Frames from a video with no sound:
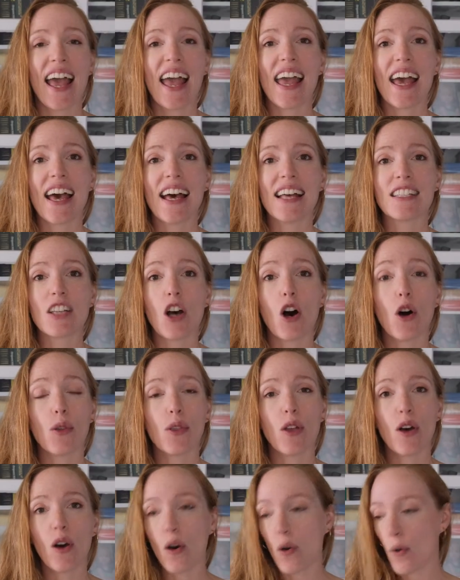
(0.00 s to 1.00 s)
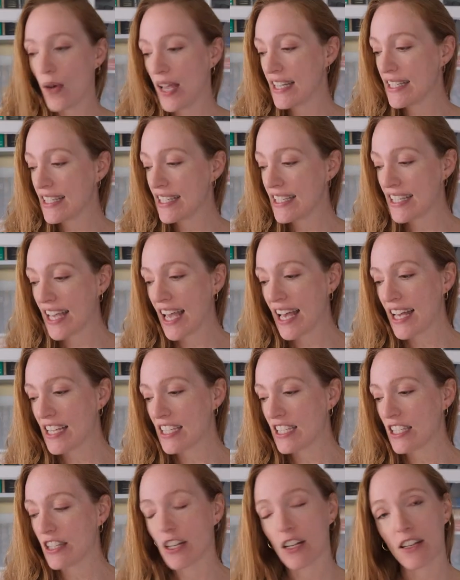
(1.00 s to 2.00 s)
And although it
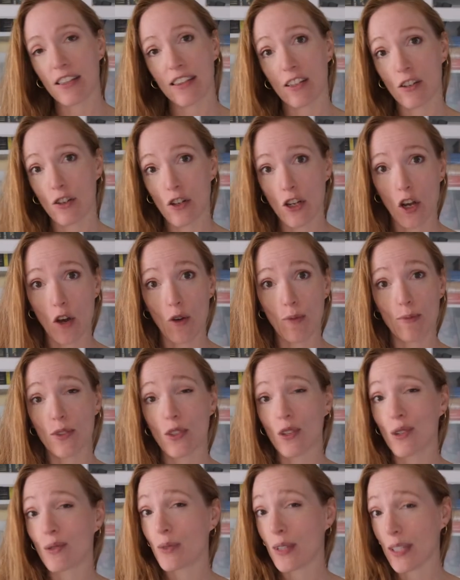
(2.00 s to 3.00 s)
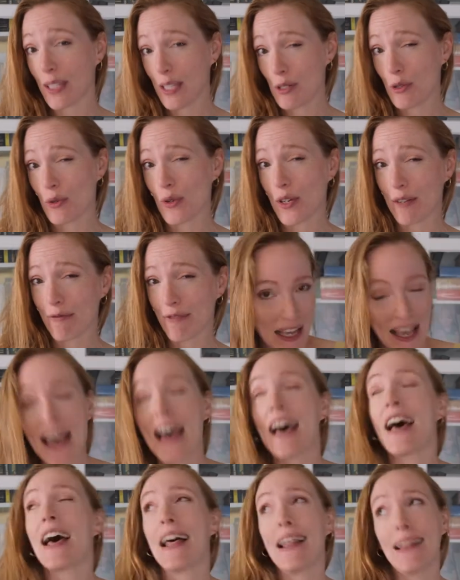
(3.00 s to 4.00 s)
says that they're gnomes, they're really dwarves.
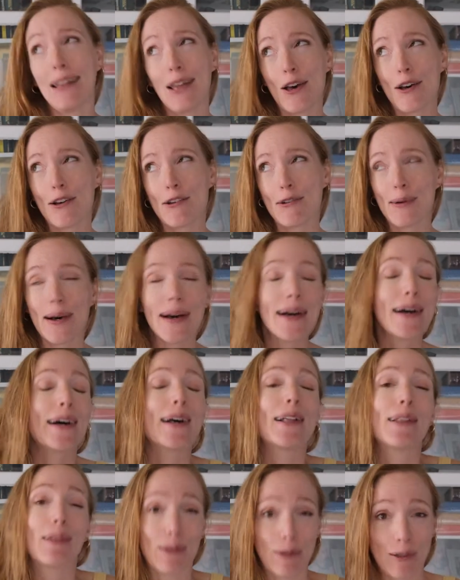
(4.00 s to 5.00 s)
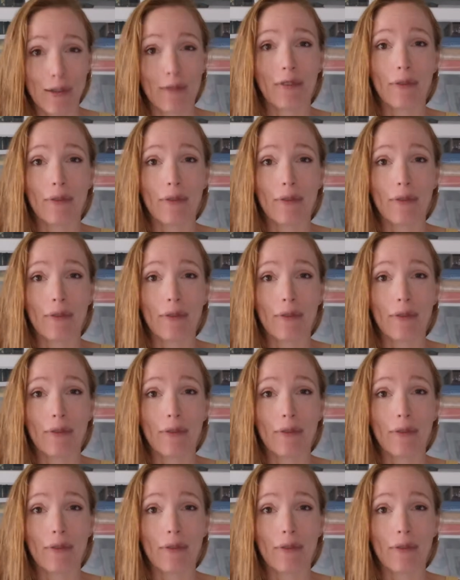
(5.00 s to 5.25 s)
Hello, Lord of the